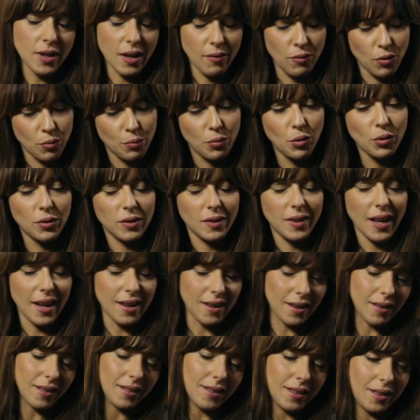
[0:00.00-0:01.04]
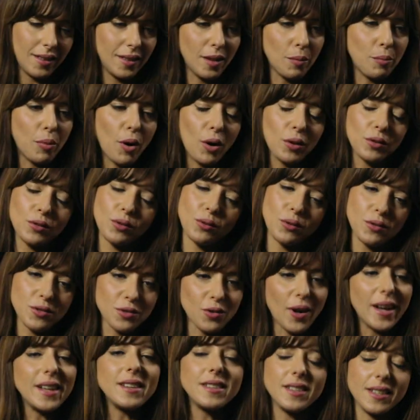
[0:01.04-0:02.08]
I will put that in the pot,
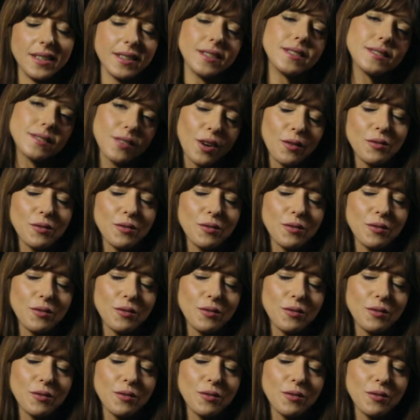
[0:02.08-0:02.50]
also ideas,